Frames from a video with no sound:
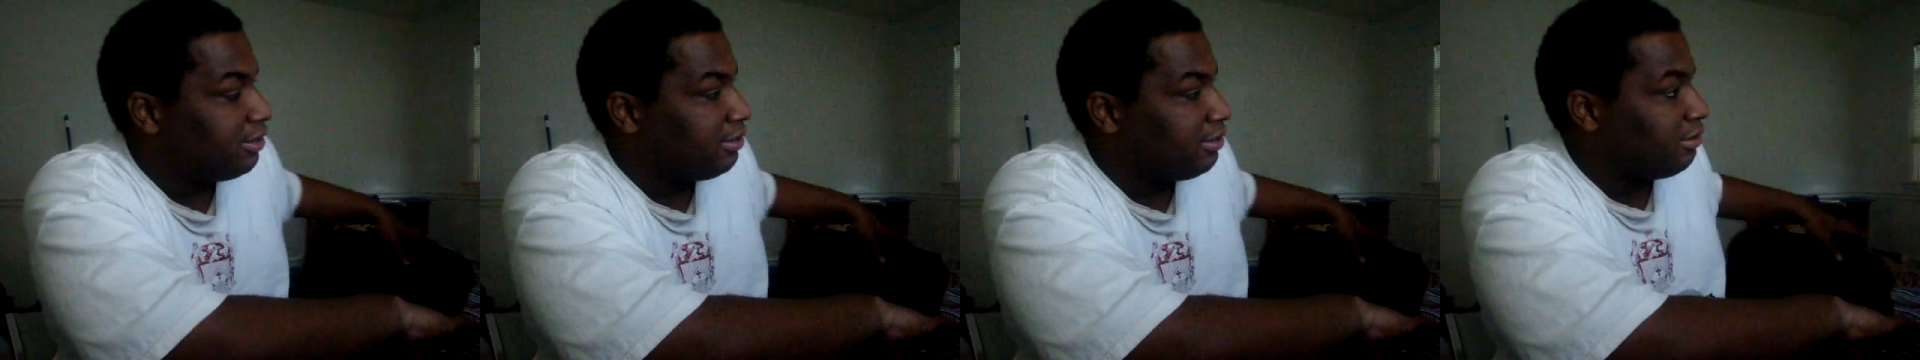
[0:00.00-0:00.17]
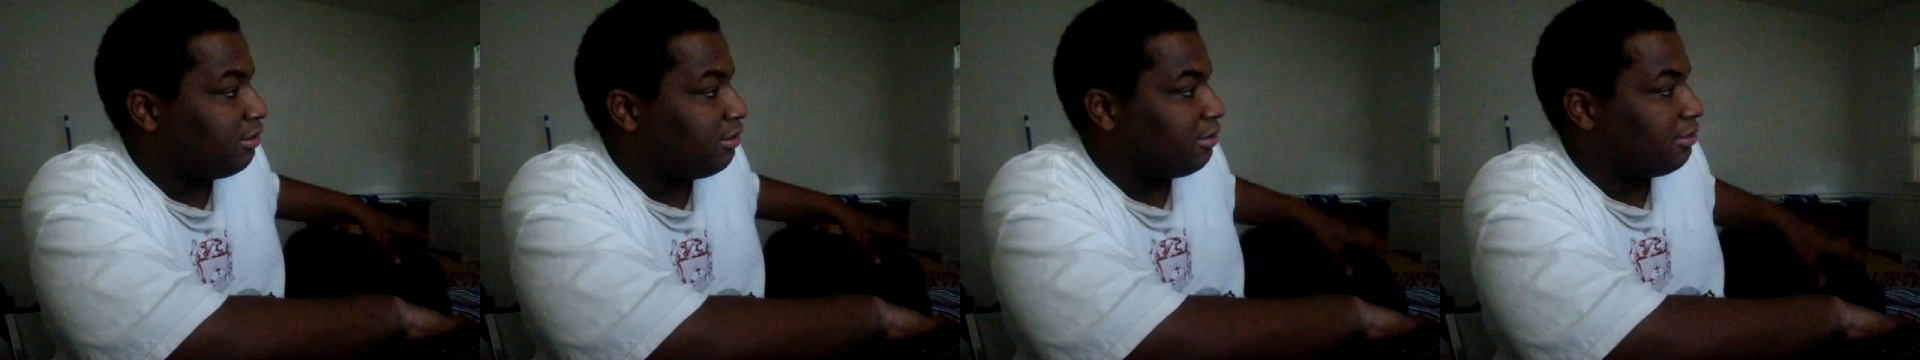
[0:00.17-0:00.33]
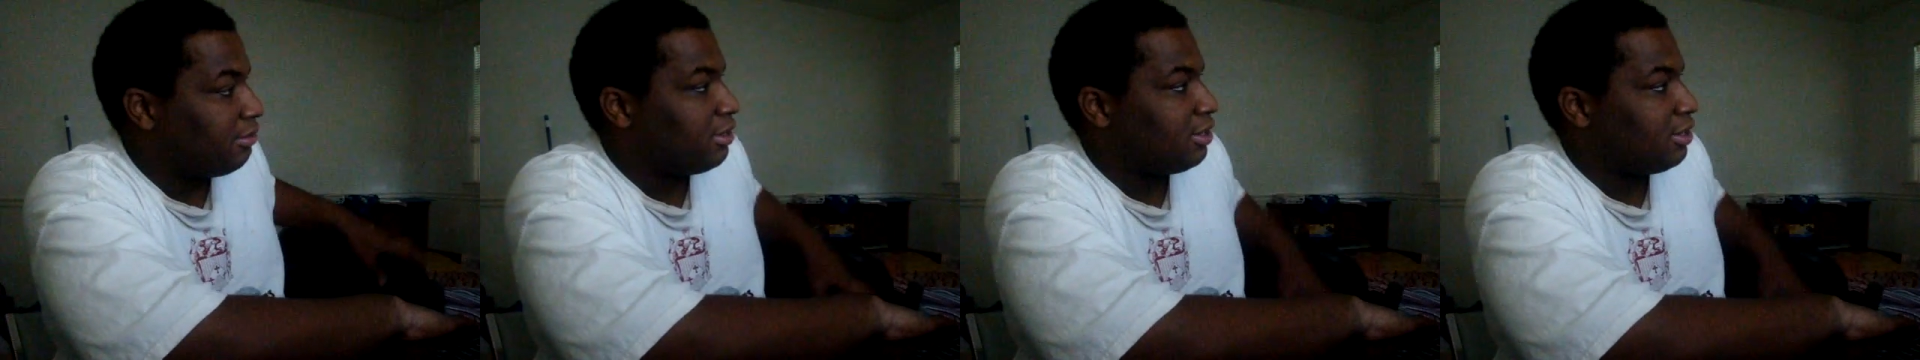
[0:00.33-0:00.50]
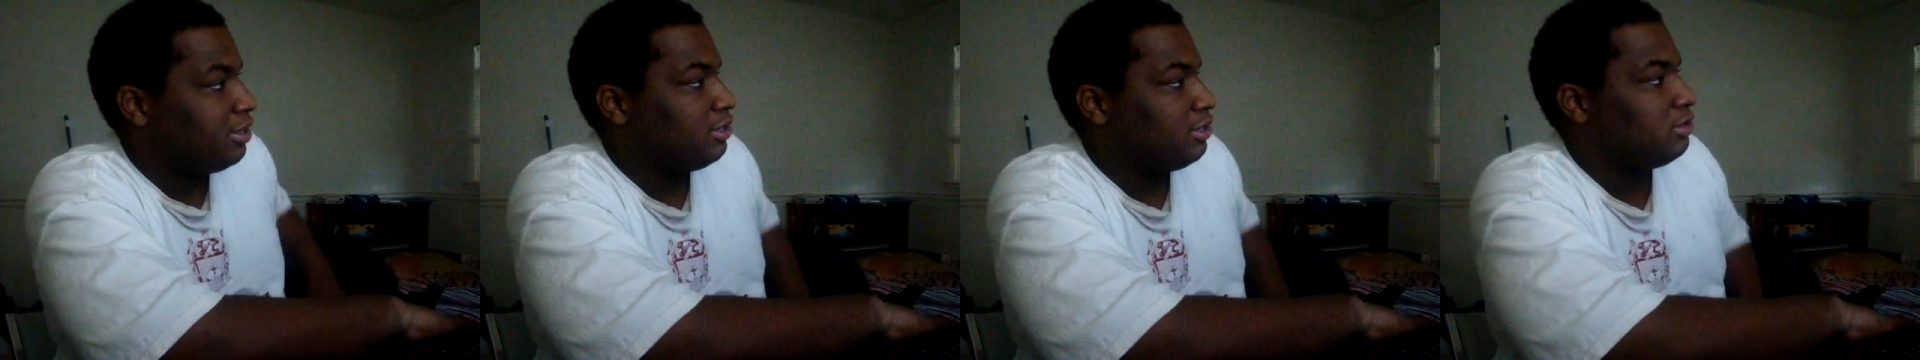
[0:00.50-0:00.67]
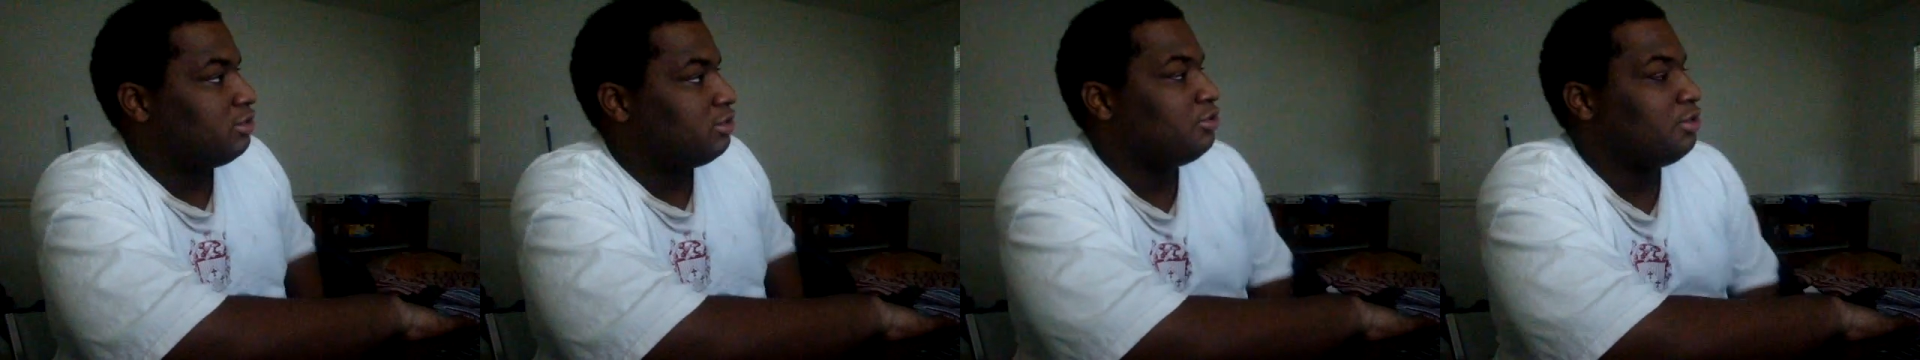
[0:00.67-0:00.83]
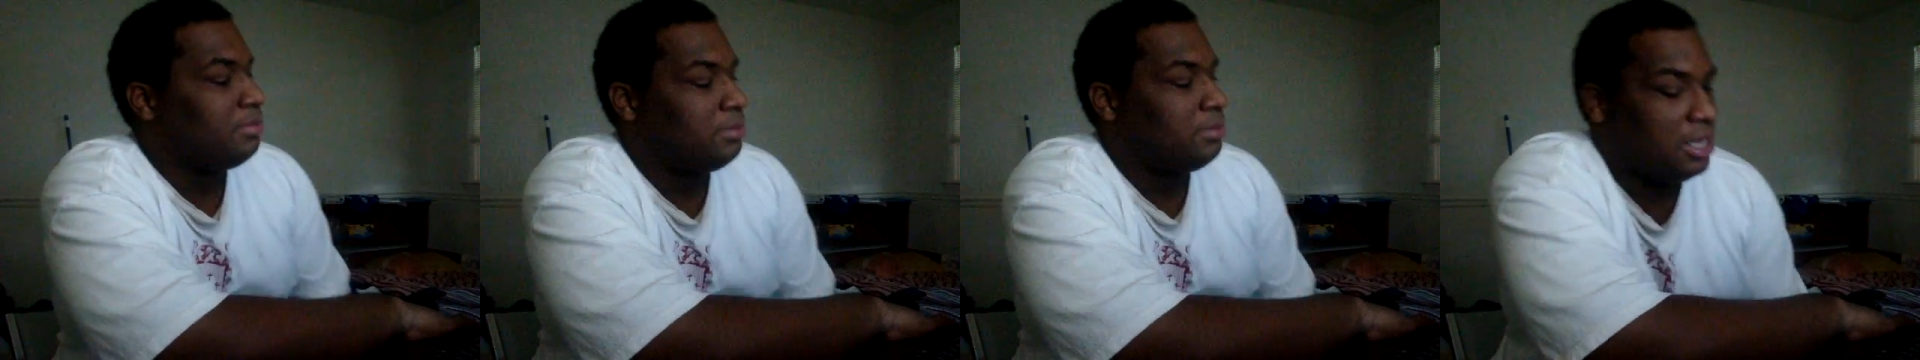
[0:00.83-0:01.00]
you know,
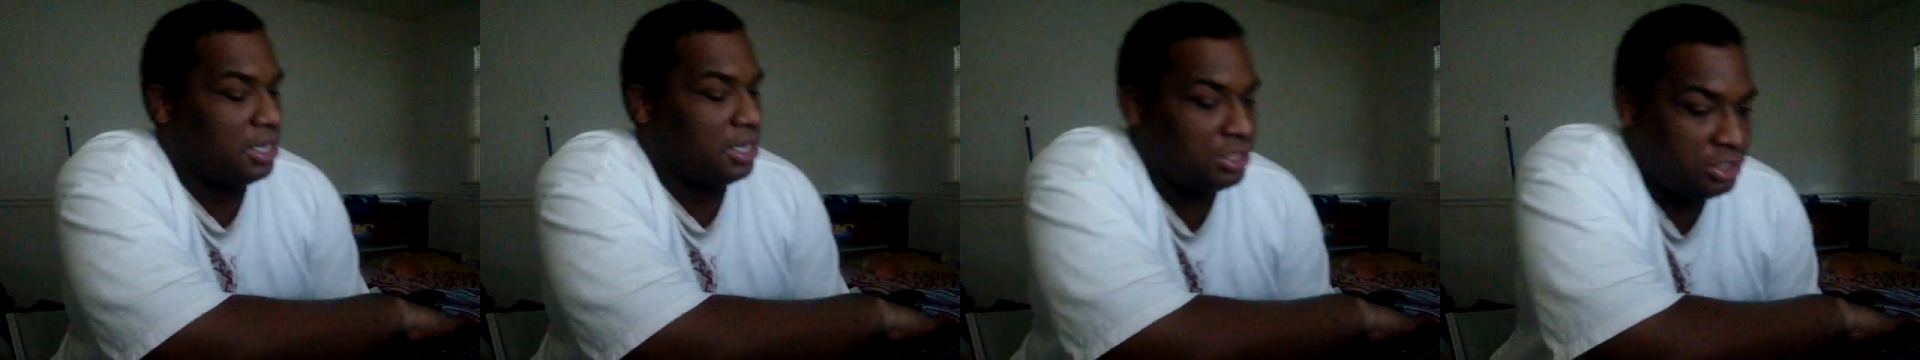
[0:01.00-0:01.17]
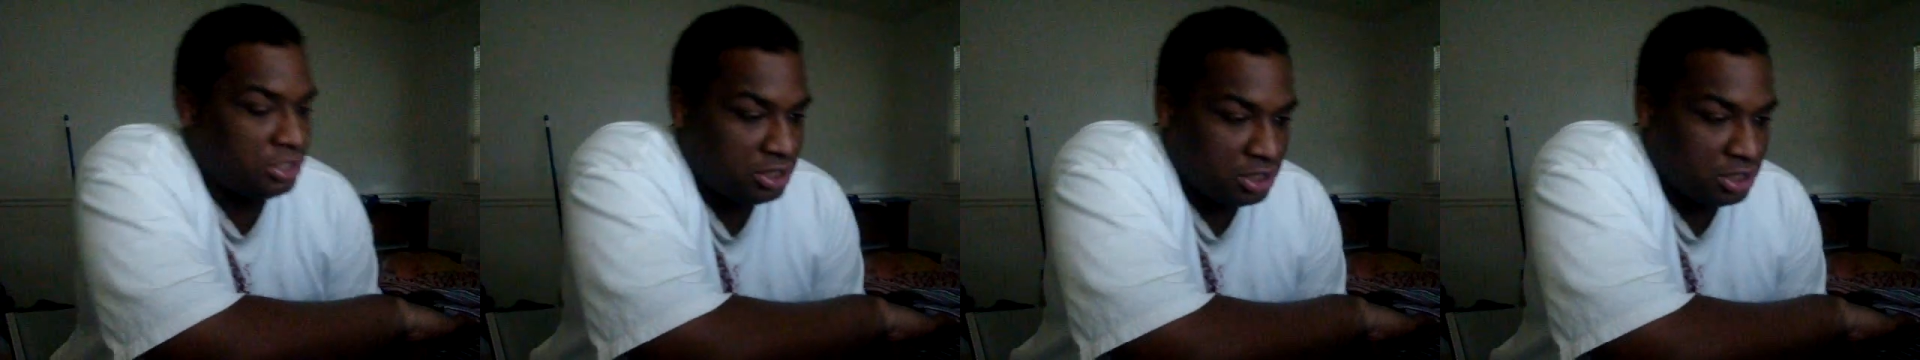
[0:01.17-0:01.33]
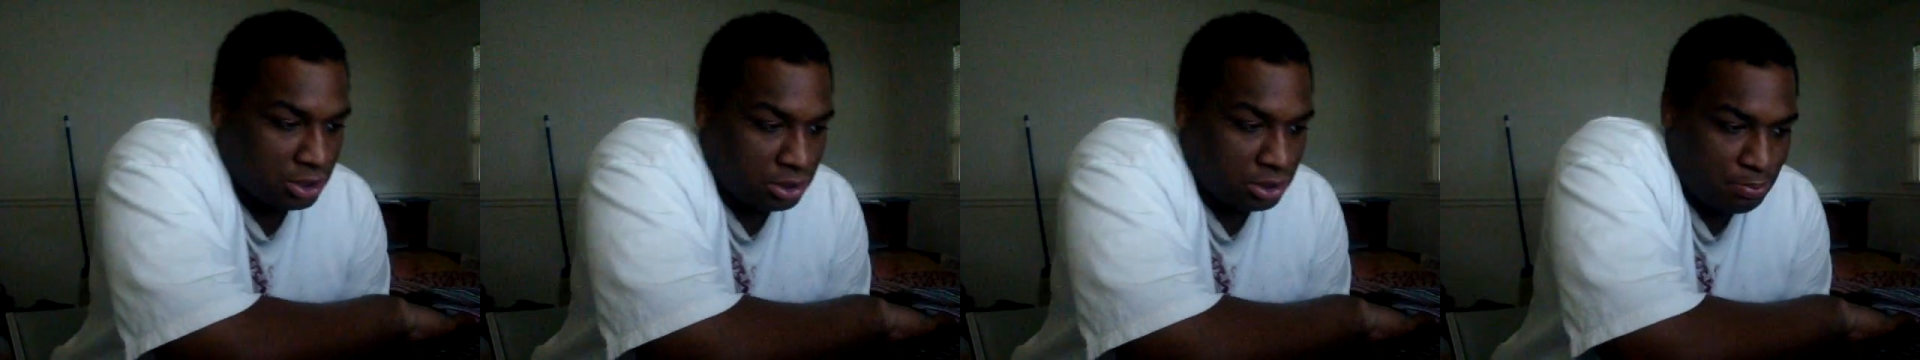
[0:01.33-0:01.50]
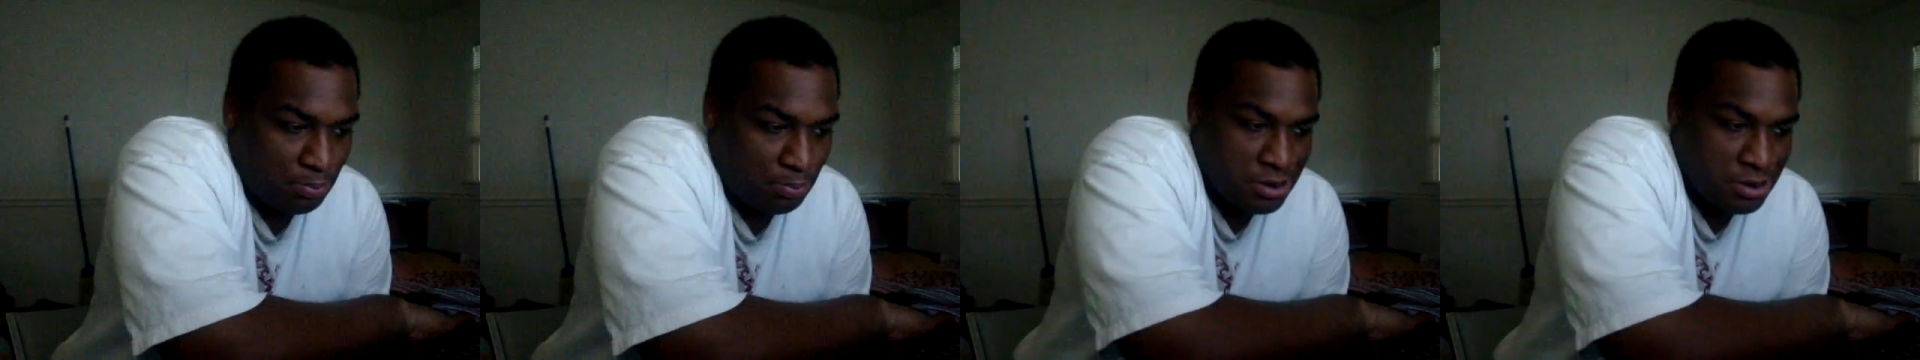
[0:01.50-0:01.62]
because Triple H just